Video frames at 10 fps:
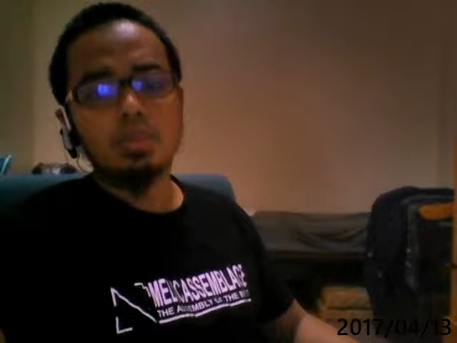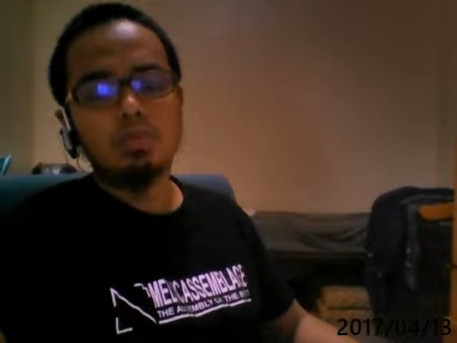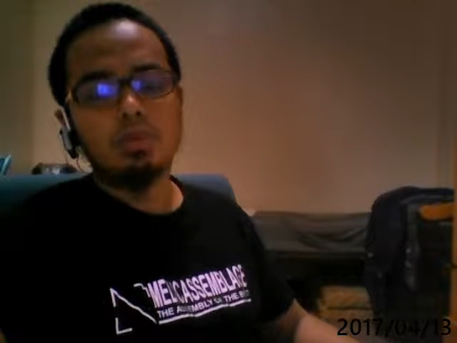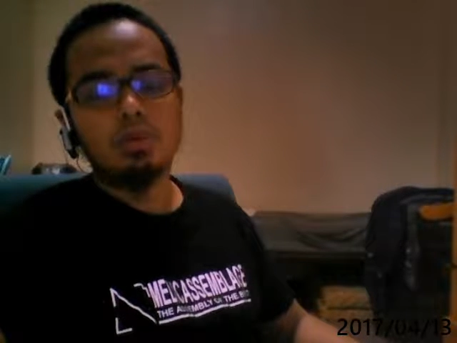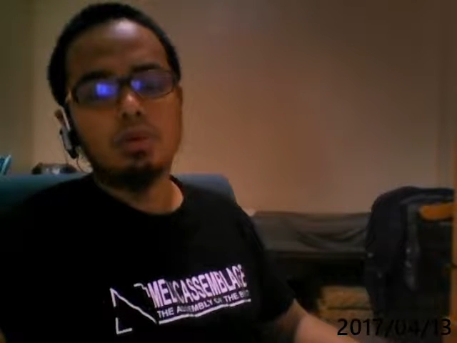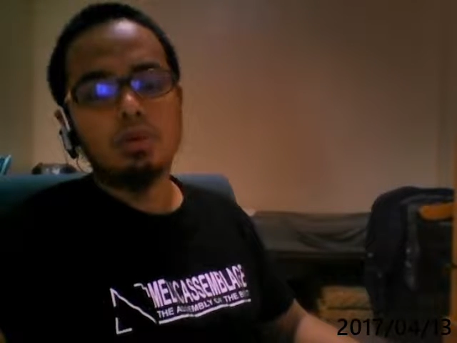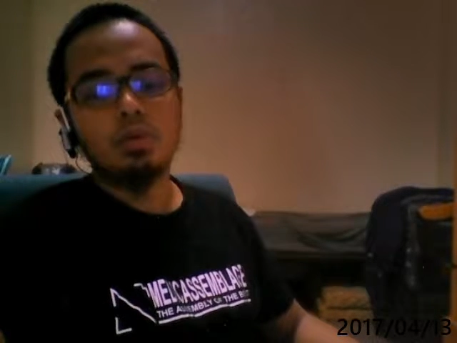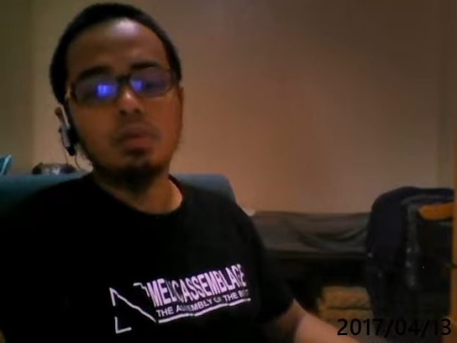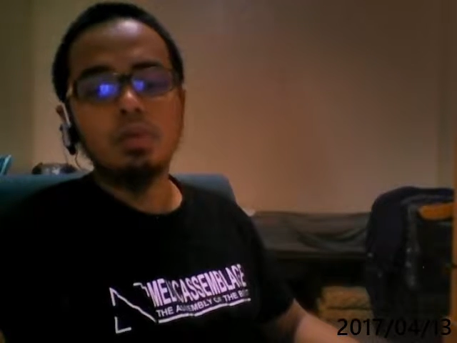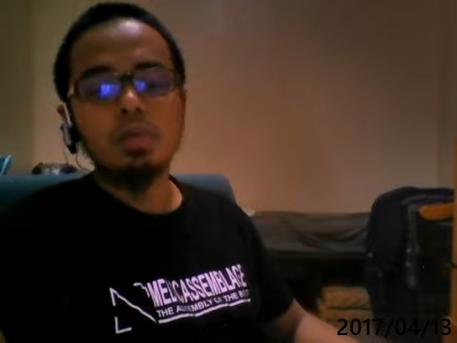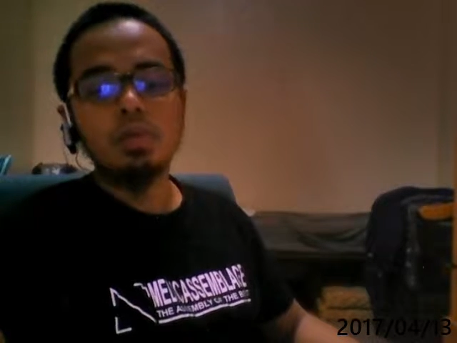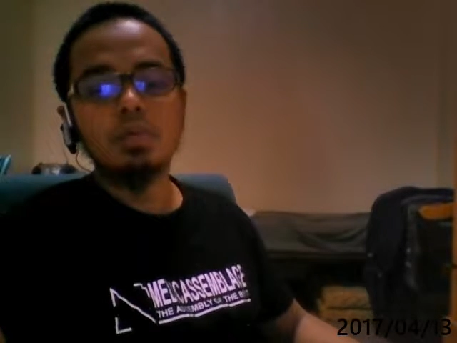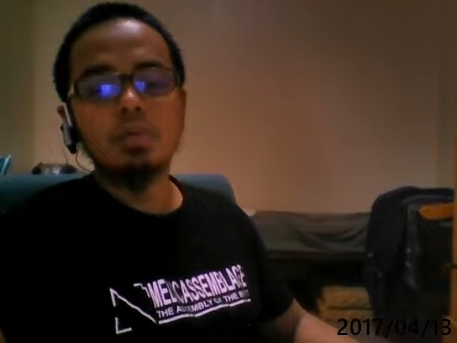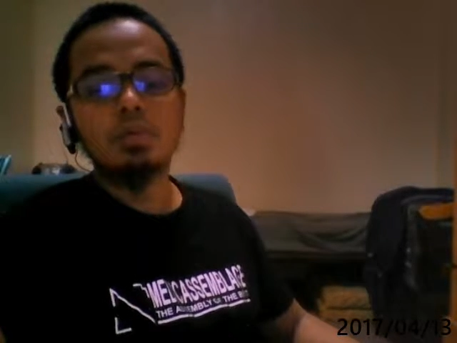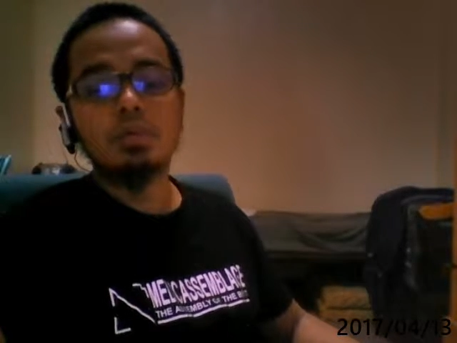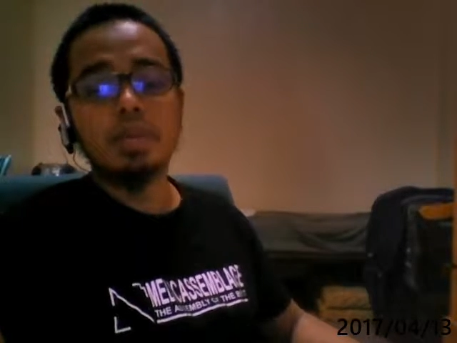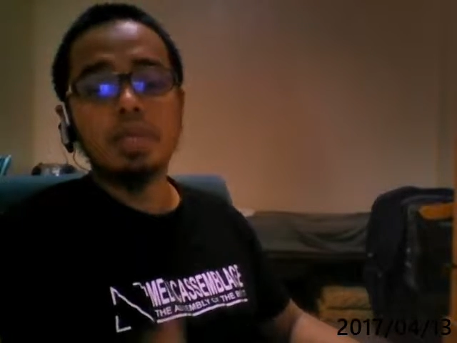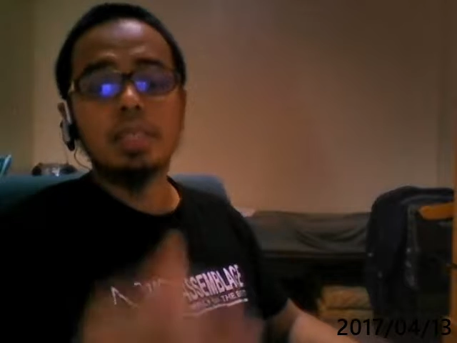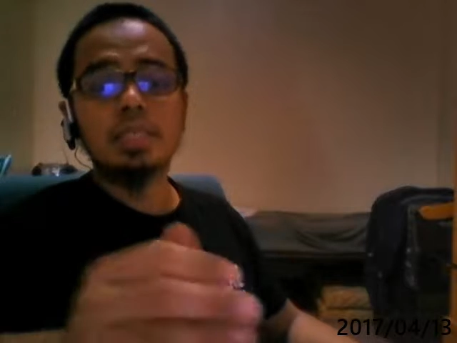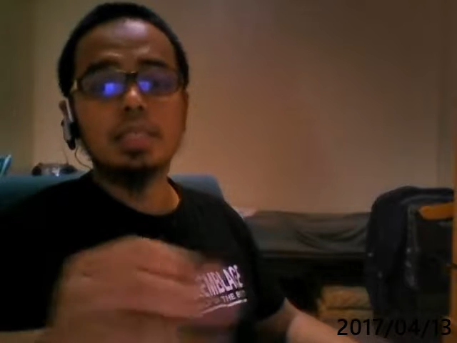for women who
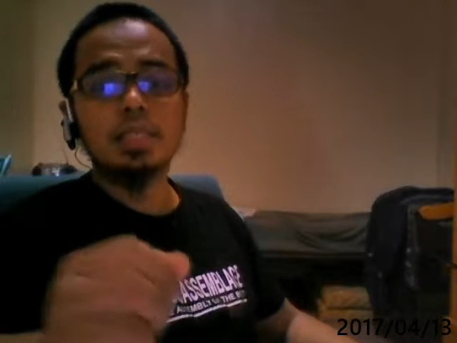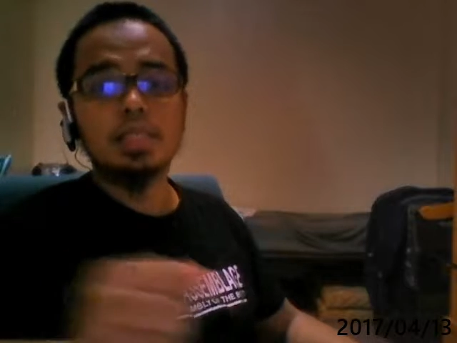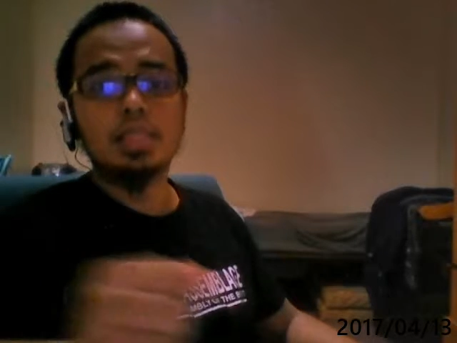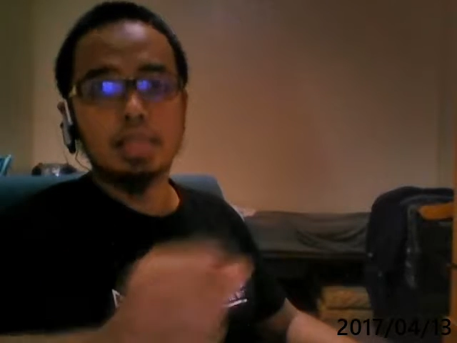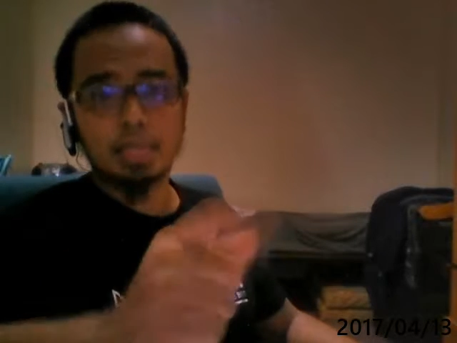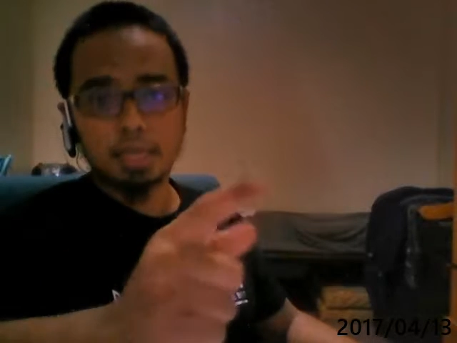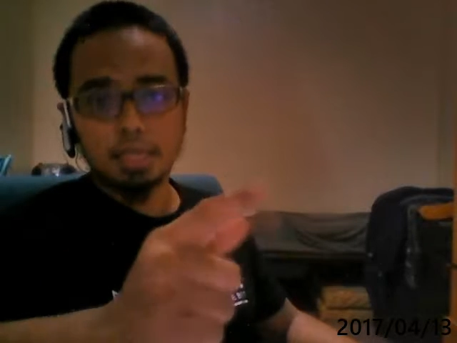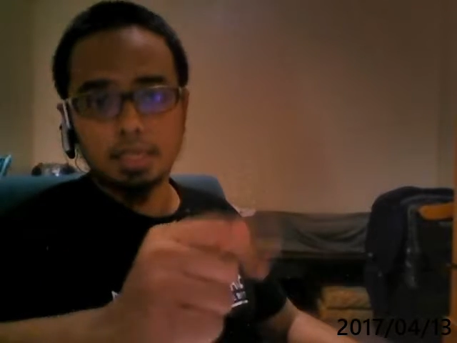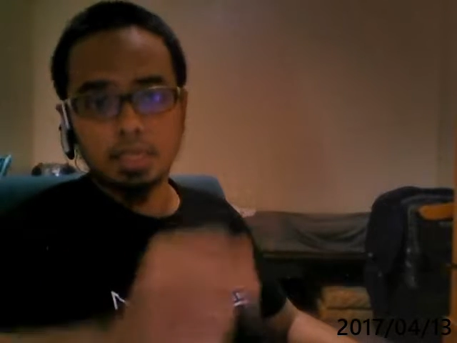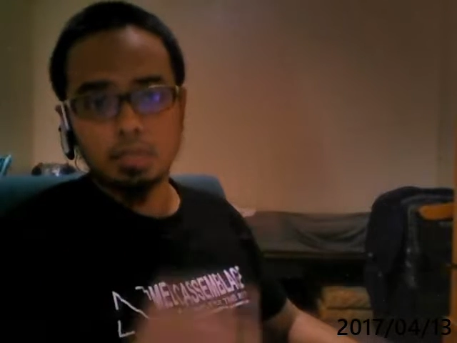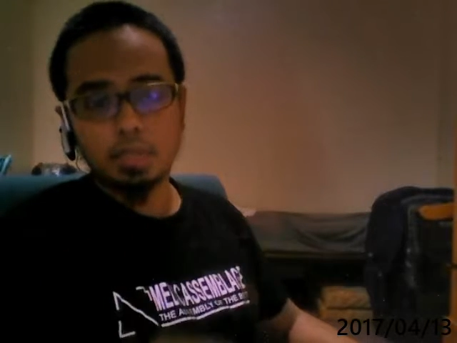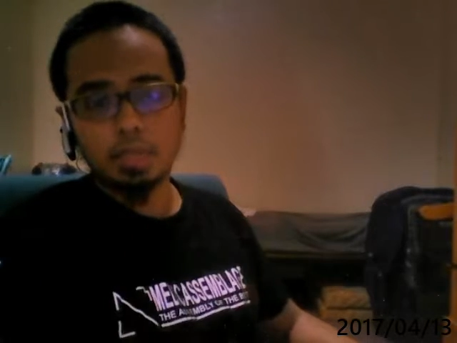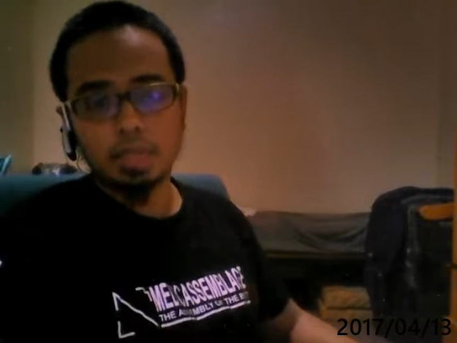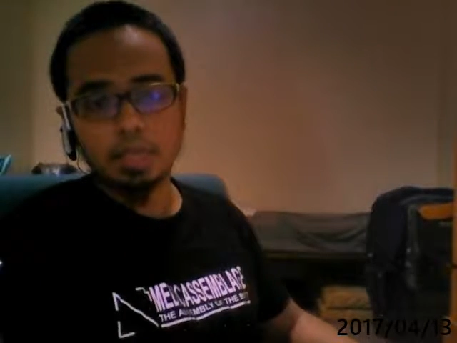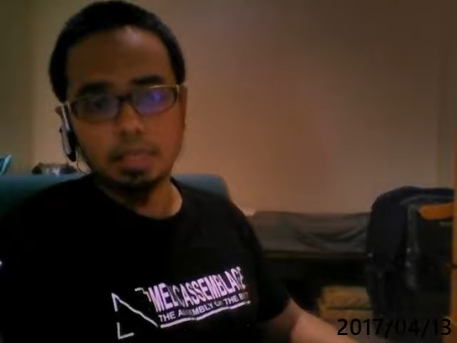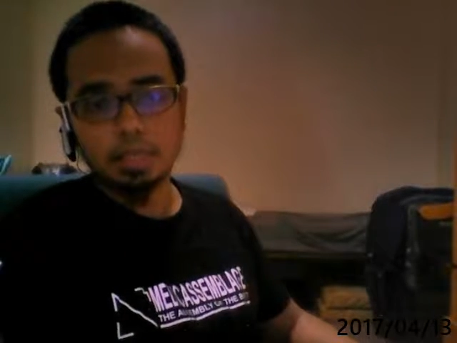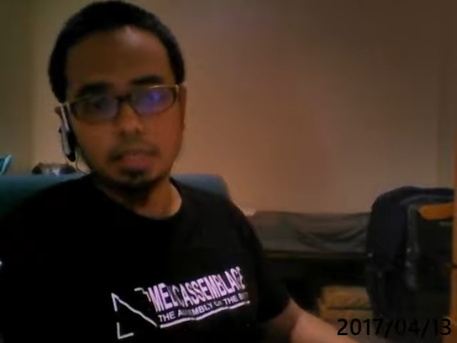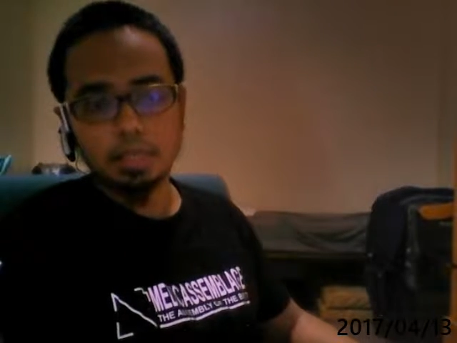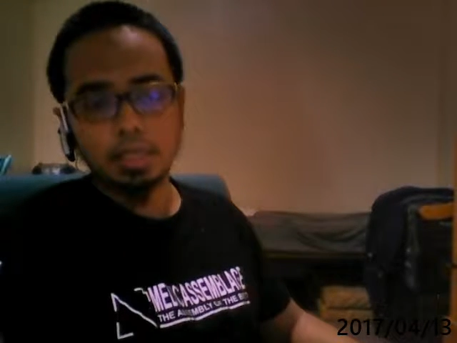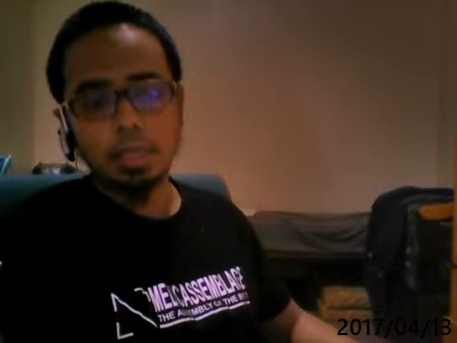present the secondary sexual
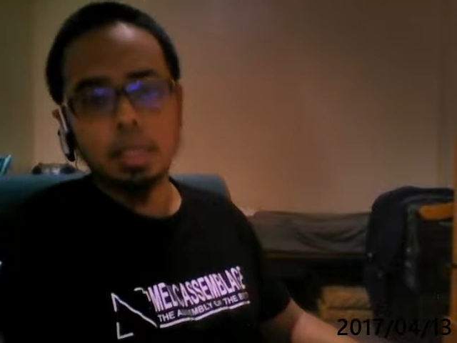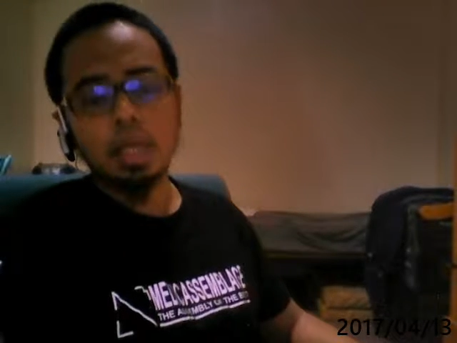characteristic,